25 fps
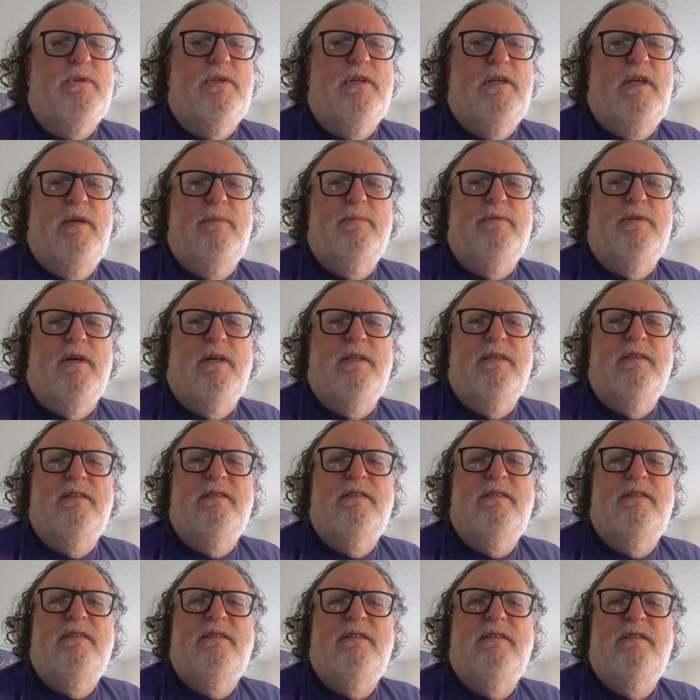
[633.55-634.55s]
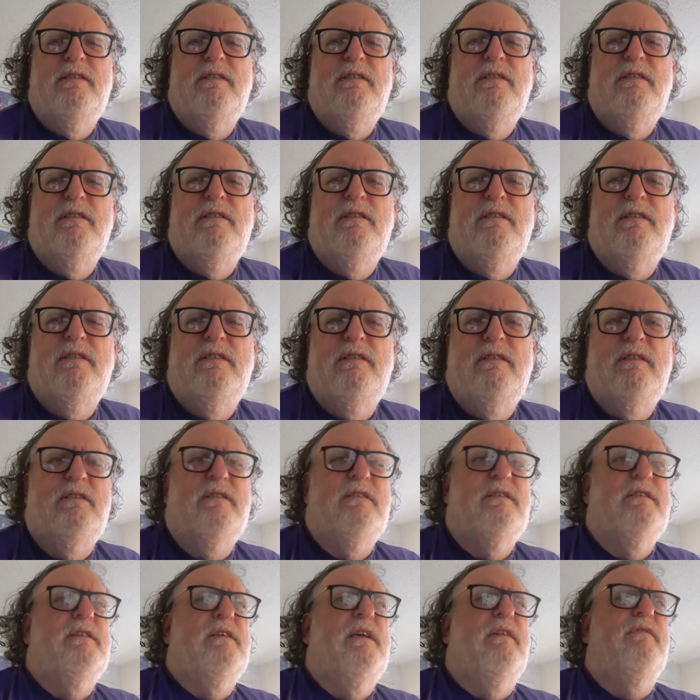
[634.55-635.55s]
keeps on
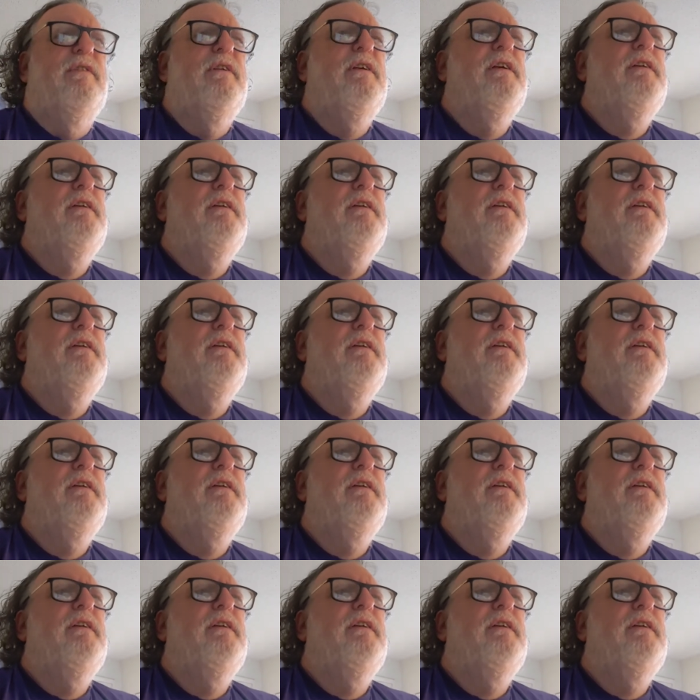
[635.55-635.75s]
7,